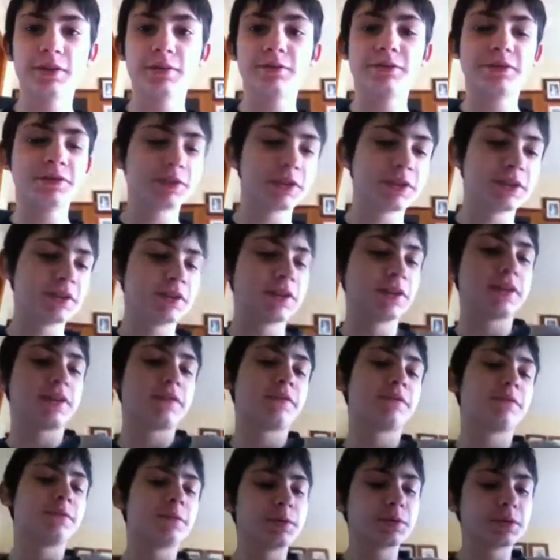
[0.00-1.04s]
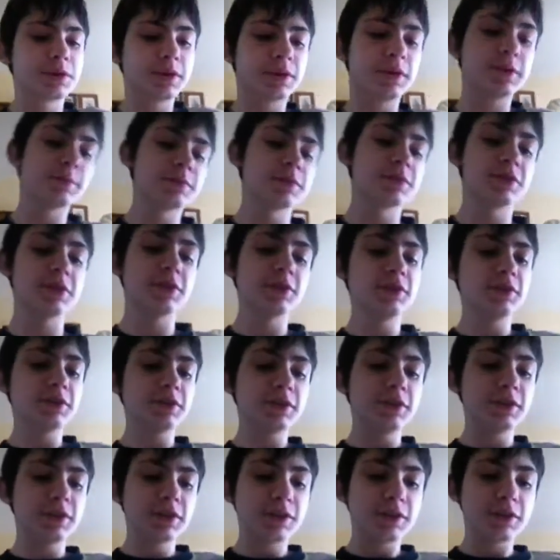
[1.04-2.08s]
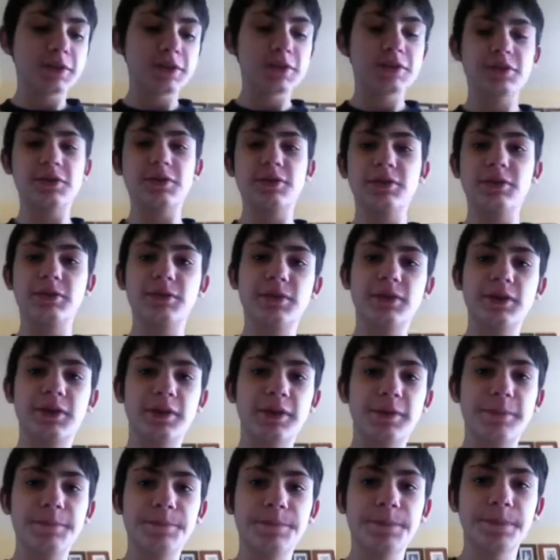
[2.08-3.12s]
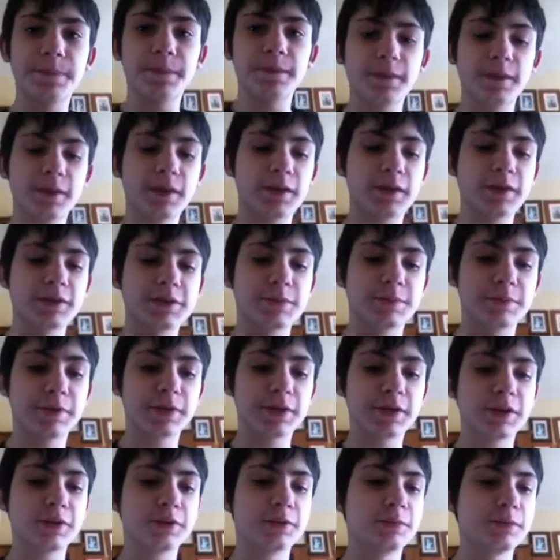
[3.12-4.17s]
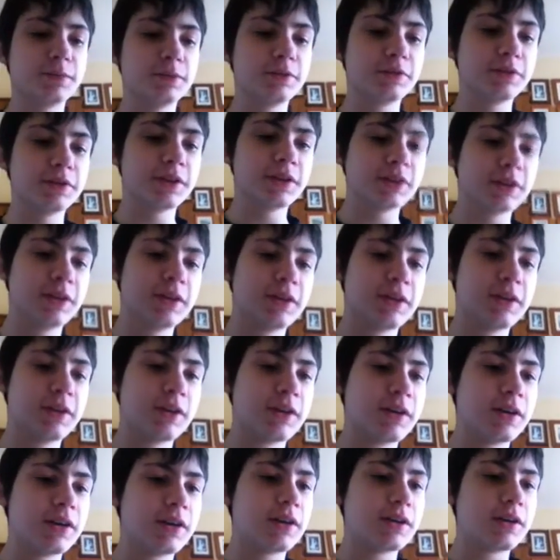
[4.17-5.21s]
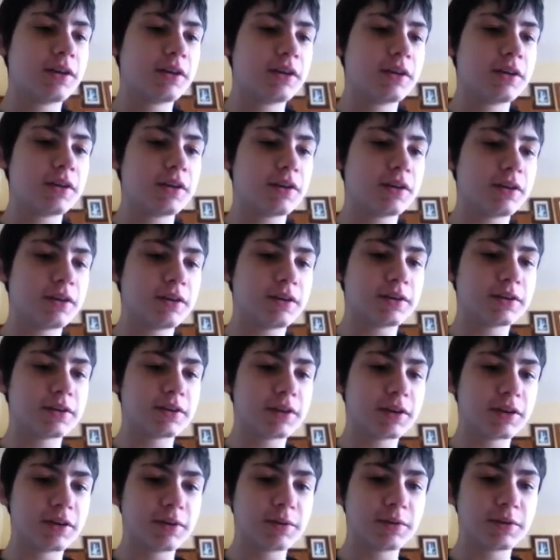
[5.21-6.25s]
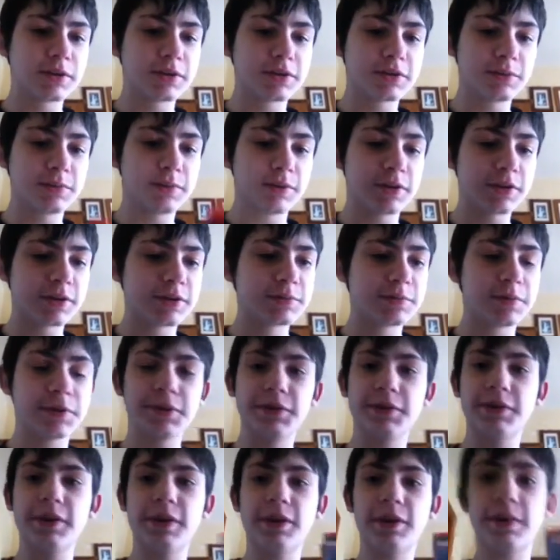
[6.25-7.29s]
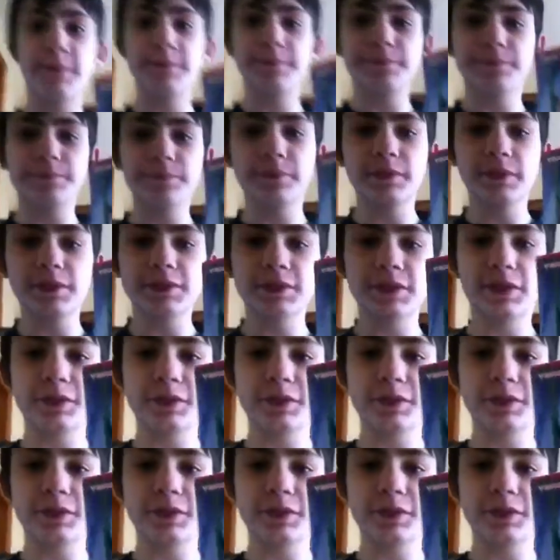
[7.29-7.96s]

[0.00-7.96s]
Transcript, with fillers: and I've seen it like four times. So um, it's a pretty good movie. I'll tell you what it's about. It's about um, this